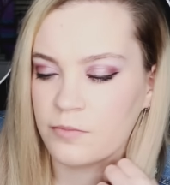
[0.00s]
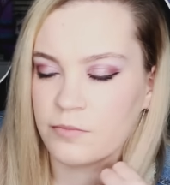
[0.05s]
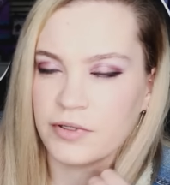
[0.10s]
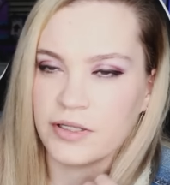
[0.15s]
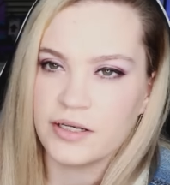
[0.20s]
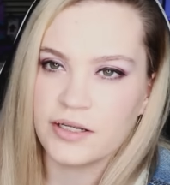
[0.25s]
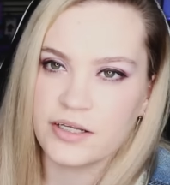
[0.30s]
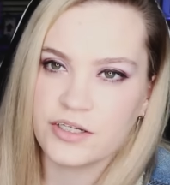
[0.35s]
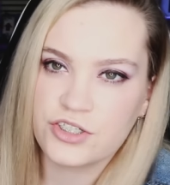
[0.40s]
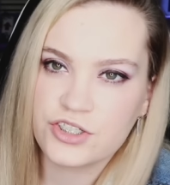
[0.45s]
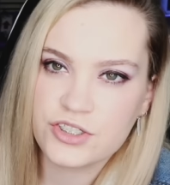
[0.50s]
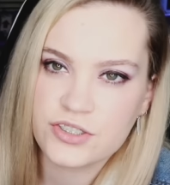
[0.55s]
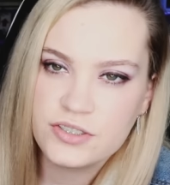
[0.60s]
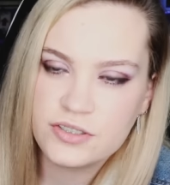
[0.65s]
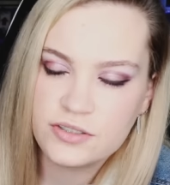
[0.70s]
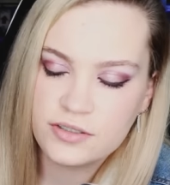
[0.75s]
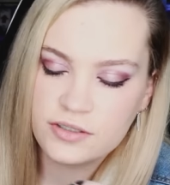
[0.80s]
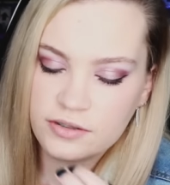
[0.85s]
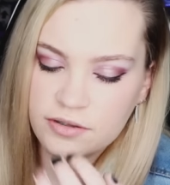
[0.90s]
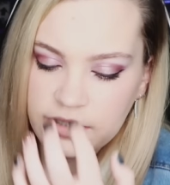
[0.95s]
But it
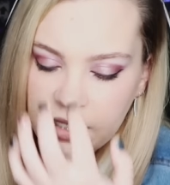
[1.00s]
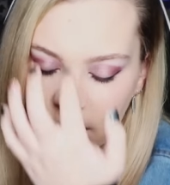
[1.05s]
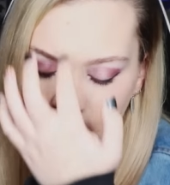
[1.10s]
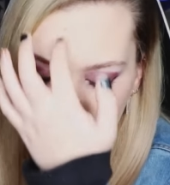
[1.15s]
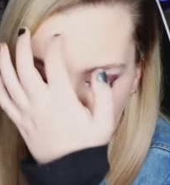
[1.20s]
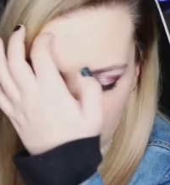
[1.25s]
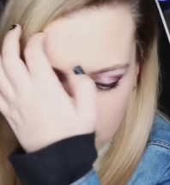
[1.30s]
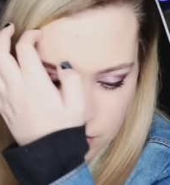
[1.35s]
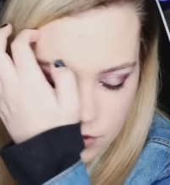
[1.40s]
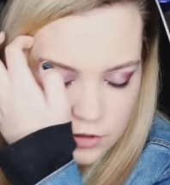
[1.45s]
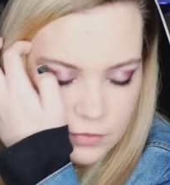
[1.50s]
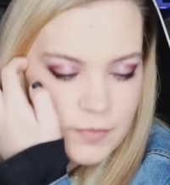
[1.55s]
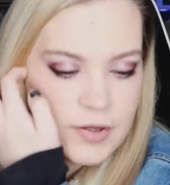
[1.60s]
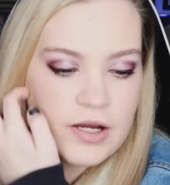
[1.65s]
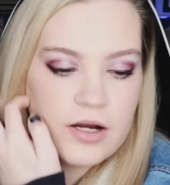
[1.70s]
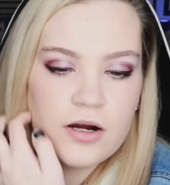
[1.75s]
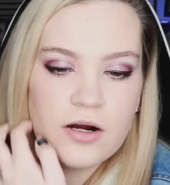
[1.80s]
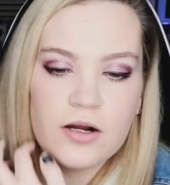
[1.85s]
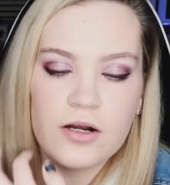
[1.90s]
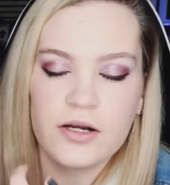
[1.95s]
just... That broke my
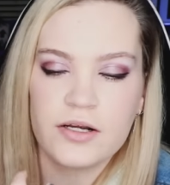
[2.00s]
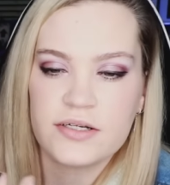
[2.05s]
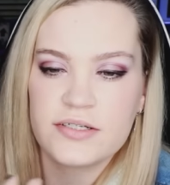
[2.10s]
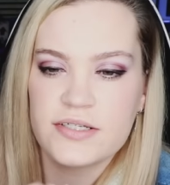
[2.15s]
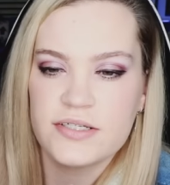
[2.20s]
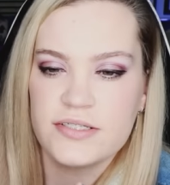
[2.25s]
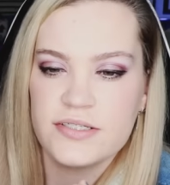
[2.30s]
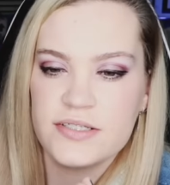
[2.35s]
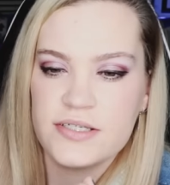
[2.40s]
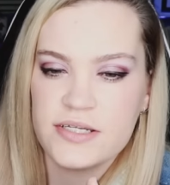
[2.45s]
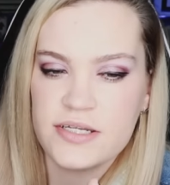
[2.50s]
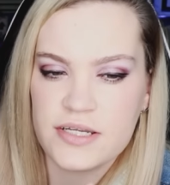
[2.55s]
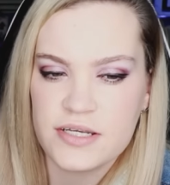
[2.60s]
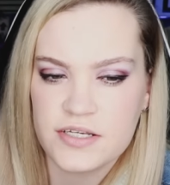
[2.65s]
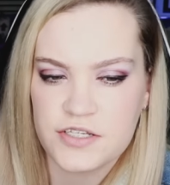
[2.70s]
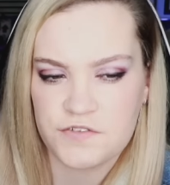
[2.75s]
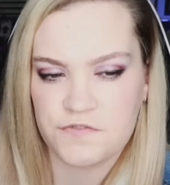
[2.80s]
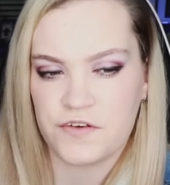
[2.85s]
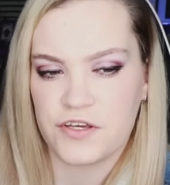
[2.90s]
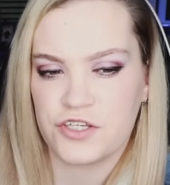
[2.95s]
heart to see
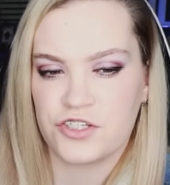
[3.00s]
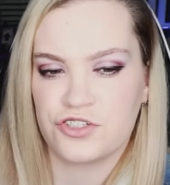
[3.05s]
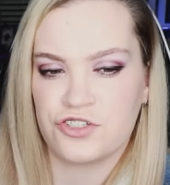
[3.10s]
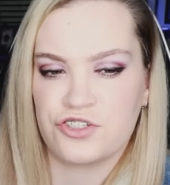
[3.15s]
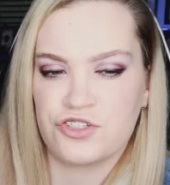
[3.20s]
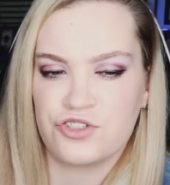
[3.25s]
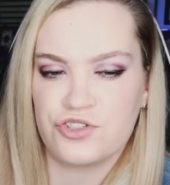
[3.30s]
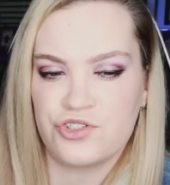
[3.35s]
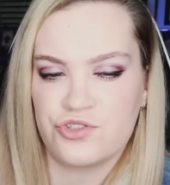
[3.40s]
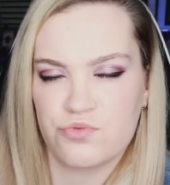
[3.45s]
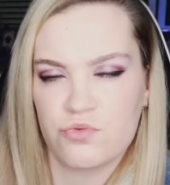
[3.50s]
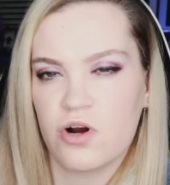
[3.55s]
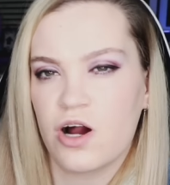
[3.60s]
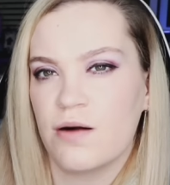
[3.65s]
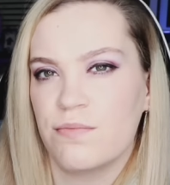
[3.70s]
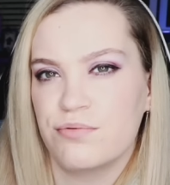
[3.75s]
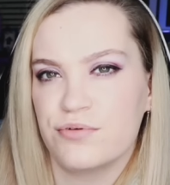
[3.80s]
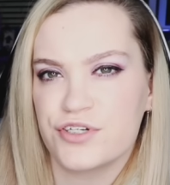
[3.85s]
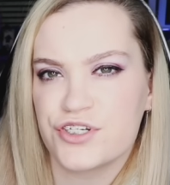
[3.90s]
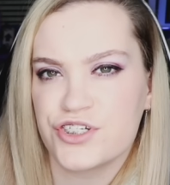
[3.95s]
Nia's face just
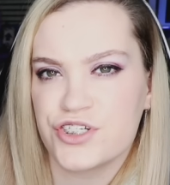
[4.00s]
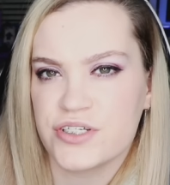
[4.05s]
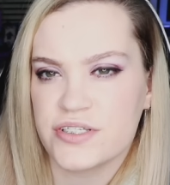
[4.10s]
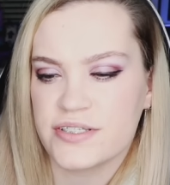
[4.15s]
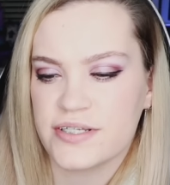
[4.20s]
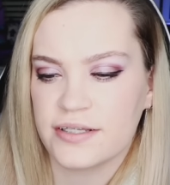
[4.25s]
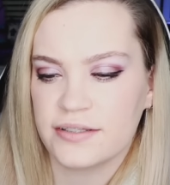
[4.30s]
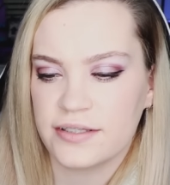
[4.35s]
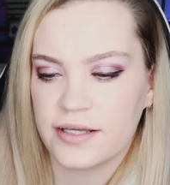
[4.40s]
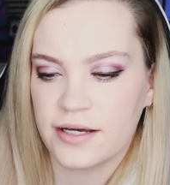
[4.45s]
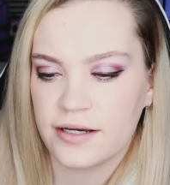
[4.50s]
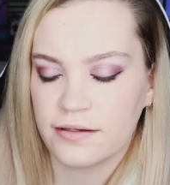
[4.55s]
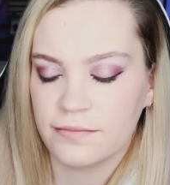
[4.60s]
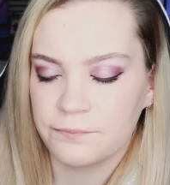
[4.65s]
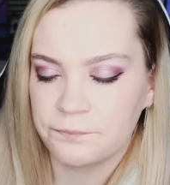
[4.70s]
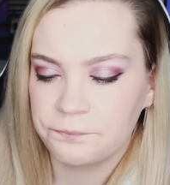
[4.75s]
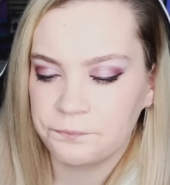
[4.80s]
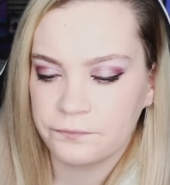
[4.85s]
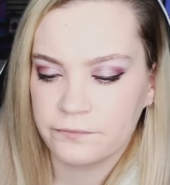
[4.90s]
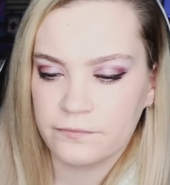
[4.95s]
drop when she said that.
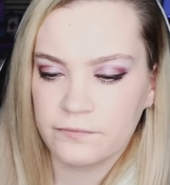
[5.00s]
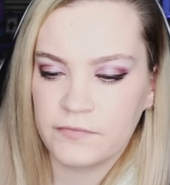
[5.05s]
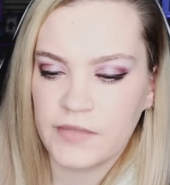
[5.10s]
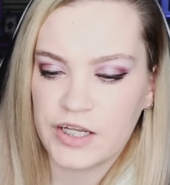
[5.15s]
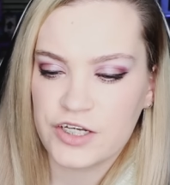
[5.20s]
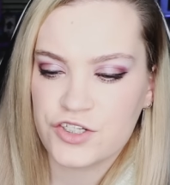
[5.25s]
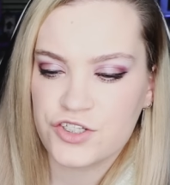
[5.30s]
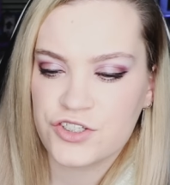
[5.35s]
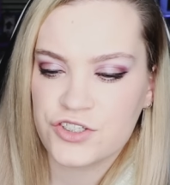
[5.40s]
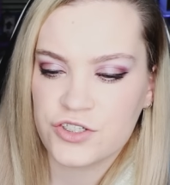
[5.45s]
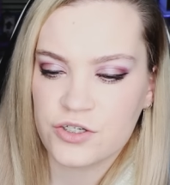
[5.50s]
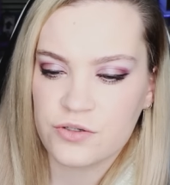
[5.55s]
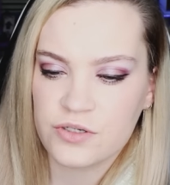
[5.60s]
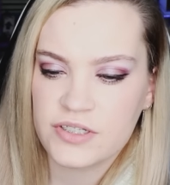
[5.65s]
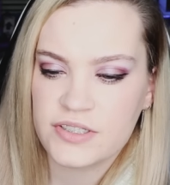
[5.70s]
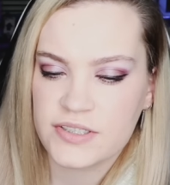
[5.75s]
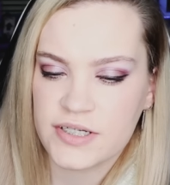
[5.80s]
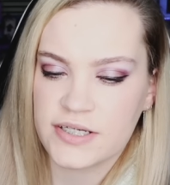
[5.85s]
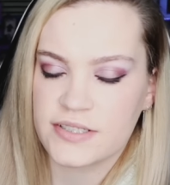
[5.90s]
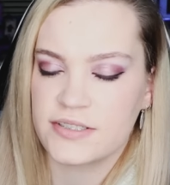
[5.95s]
That is so
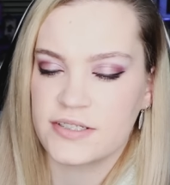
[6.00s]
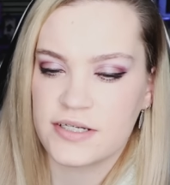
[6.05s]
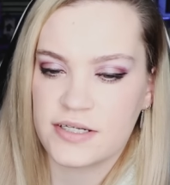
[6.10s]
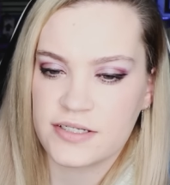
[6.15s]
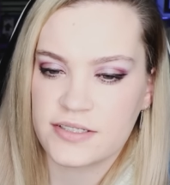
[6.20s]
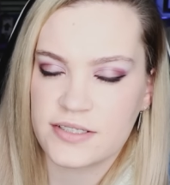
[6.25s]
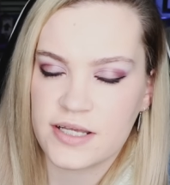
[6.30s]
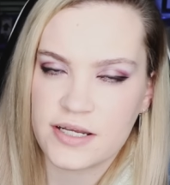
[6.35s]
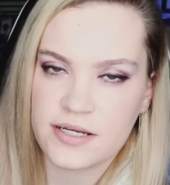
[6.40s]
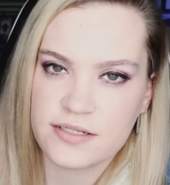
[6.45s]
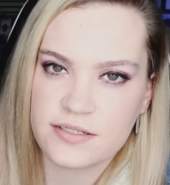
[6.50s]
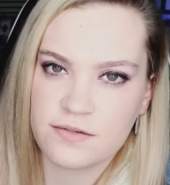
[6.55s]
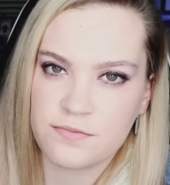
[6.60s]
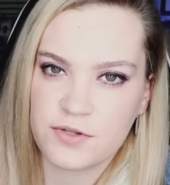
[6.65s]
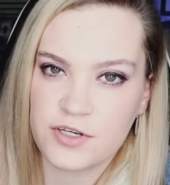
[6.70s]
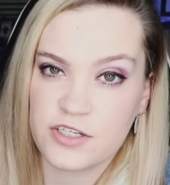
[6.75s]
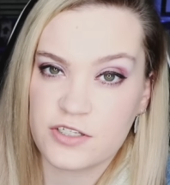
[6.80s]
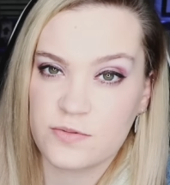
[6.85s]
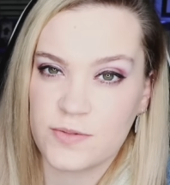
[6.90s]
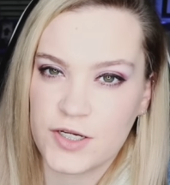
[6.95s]
disgusting to say to
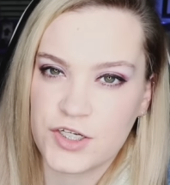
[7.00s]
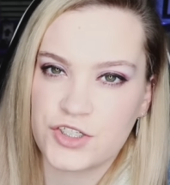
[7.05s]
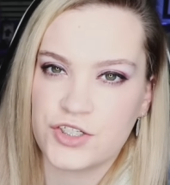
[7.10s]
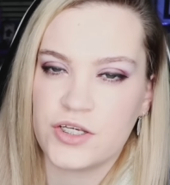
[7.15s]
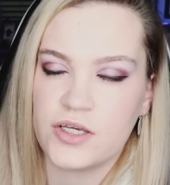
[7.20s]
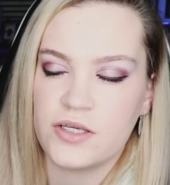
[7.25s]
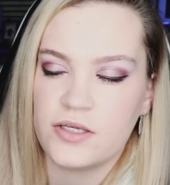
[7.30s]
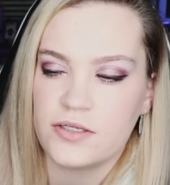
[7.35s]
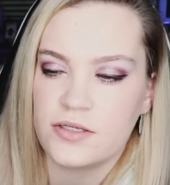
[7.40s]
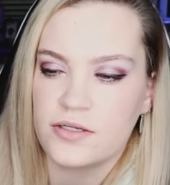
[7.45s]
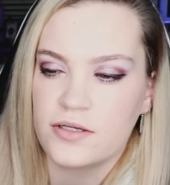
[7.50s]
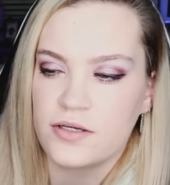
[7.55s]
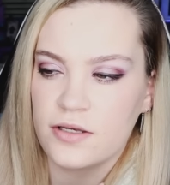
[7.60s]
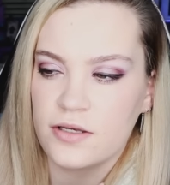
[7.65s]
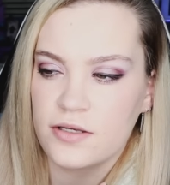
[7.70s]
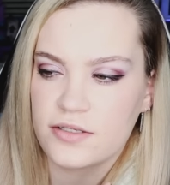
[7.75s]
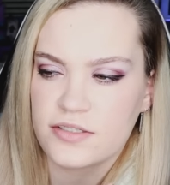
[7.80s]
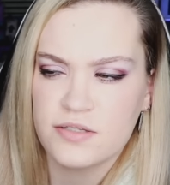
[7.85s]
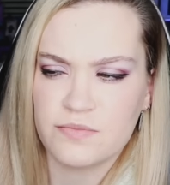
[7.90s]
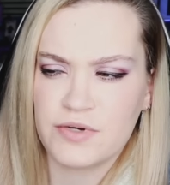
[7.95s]
somebody, especially
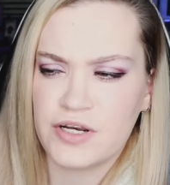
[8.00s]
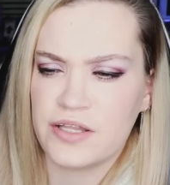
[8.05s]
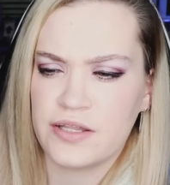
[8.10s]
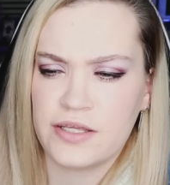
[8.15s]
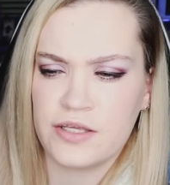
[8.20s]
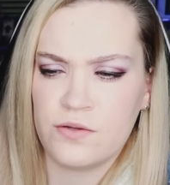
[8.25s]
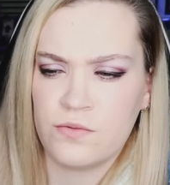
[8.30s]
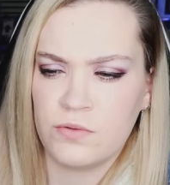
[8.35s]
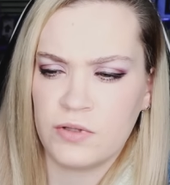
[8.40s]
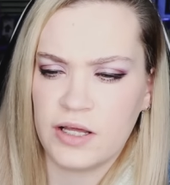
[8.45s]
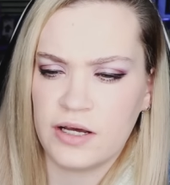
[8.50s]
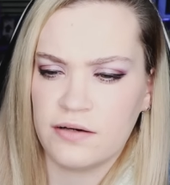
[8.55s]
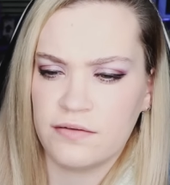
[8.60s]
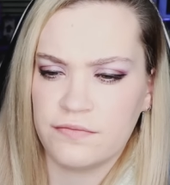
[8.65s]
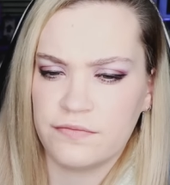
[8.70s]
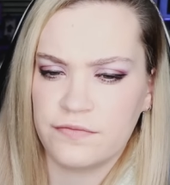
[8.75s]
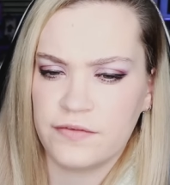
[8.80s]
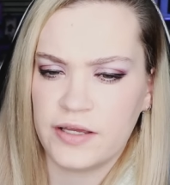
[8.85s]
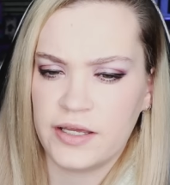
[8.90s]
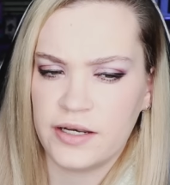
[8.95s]
somebody that you
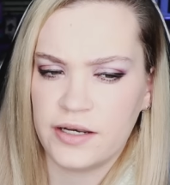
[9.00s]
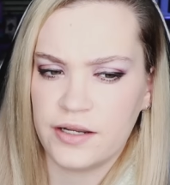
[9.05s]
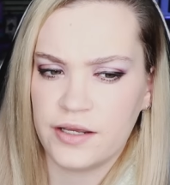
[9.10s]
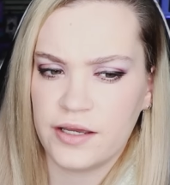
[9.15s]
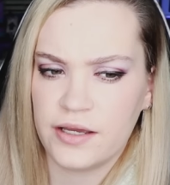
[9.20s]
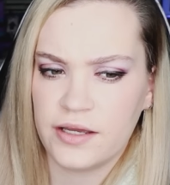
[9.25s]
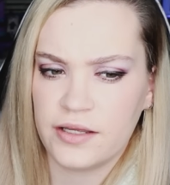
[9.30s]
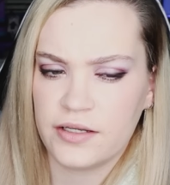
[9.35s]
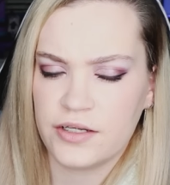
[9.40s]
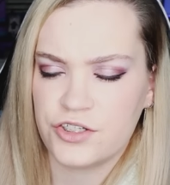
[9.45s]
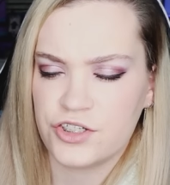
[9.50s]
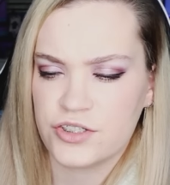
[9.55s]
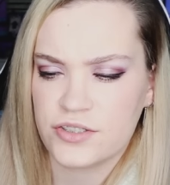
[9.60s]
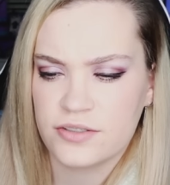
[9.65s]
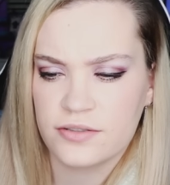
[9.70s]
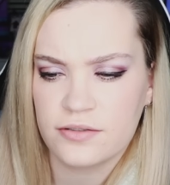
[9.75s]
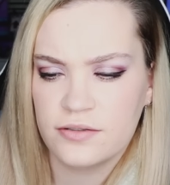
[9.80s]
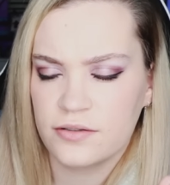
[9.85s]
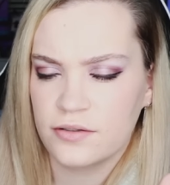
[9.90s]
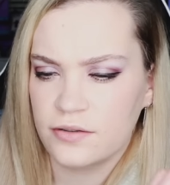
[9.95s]
love, and it
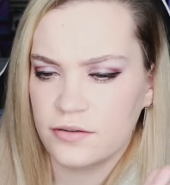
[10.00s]
just...